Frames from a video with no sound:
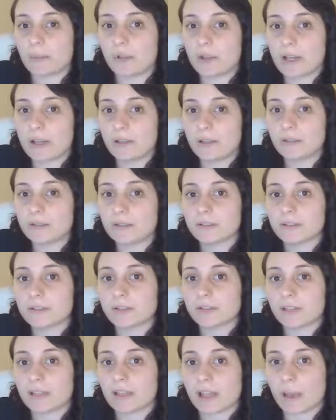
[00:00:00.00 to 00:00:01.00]
L,
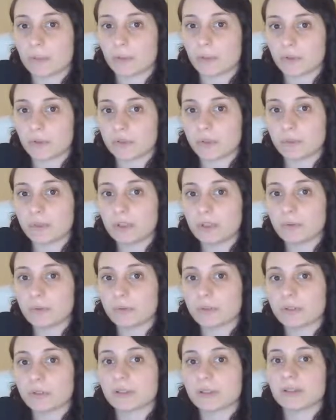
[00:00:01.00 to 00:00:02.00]
capital W,
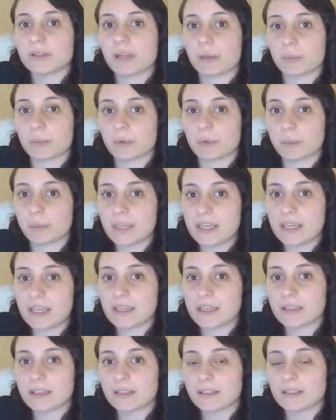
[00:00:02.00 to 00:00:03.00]
capital P,